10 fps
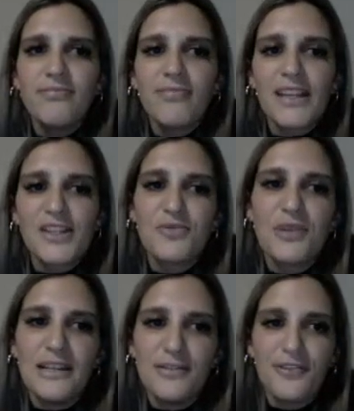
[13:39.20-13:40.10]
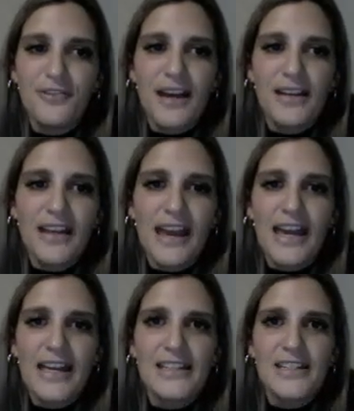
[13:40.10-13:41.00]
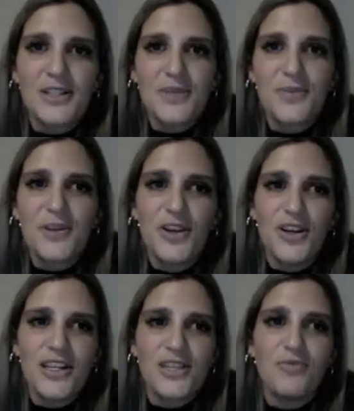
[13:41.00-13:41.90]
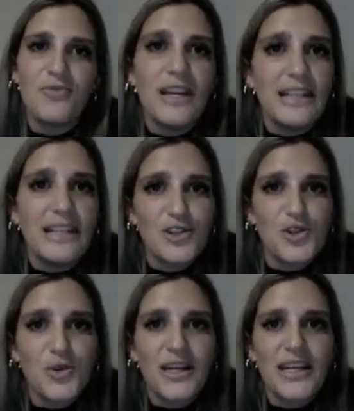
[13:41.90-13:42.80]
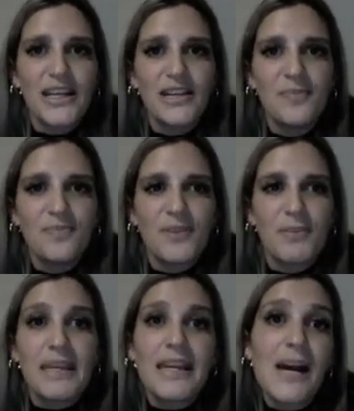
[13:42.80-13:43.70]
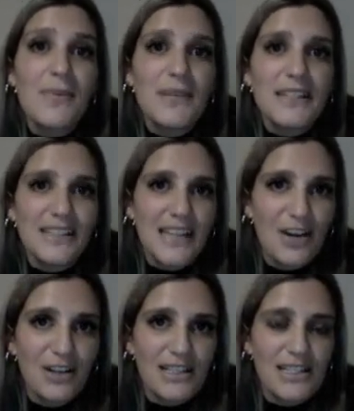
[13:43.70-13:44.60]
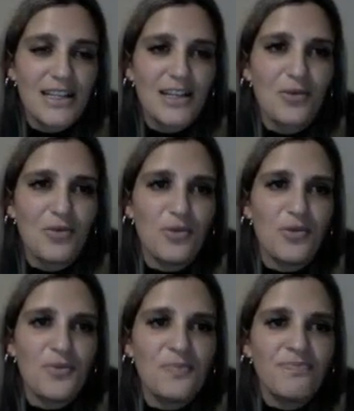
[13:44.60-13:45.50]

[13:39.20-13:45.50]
it's really fun, and the learners really enjoy becoming a character, or